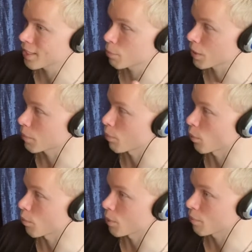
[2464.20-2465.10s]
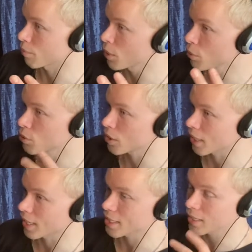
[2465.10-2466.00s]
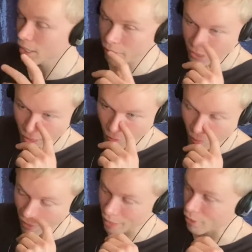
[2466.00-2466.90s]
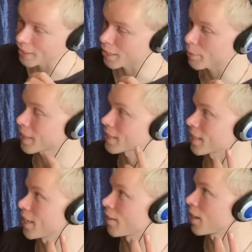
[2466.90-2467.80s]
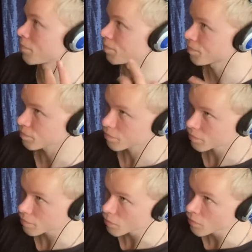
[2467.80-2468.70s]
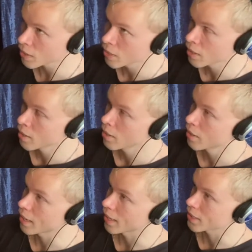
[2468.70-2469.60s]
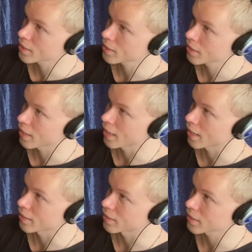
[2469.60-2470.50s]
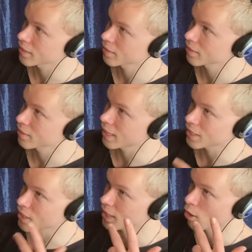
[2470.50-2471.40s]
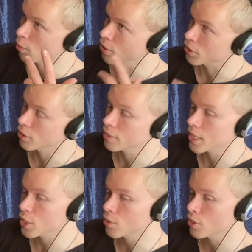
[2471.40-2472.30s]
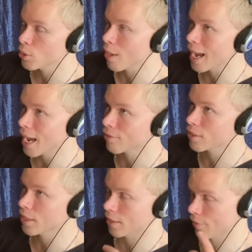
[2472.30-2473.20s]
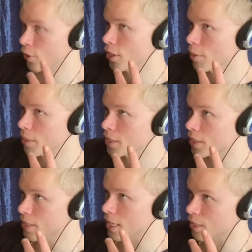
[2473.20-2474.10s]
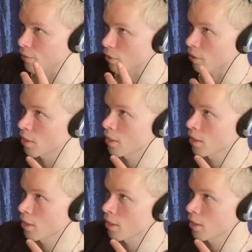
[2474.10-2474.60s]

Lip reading: people, music. I literally stumble upon everything, and it's because of the internet. And that's just how it works. So it's like you have to, if you're going to be successful